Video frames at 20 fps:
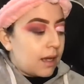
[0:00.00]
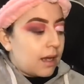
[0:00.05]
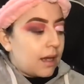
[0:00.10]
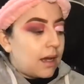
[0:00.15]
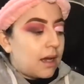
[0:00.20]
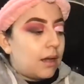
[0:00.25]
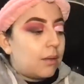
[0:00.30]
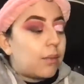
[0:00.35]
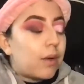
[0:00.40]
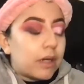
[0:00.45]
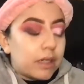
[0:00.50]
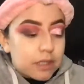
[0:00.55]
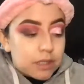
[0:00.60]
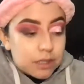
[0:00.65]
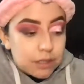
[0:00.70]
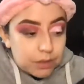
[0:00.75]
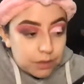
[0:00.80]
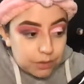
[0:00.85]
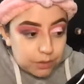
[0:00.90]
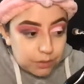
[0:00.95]

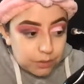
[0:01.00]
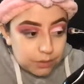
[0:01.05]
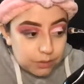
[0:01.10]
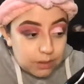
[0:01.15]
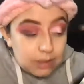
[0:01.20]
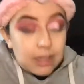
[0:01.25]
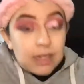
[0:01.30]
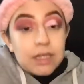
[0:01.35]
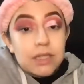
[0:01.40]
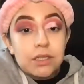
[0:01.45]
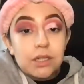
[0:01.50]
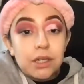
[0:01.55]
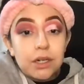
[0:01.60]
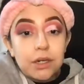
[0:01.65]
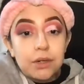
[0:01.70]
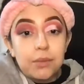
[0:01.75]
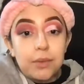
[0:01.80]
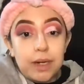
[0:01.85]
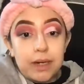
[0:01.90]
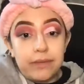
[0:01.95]
I
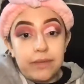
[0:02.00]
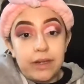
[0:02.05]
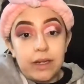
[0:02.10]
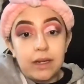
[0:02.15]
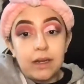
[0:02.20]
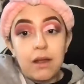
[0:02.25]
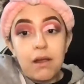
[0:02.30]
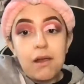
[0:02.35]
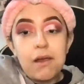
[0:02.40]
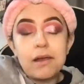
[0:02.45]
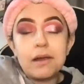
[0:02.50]
started raving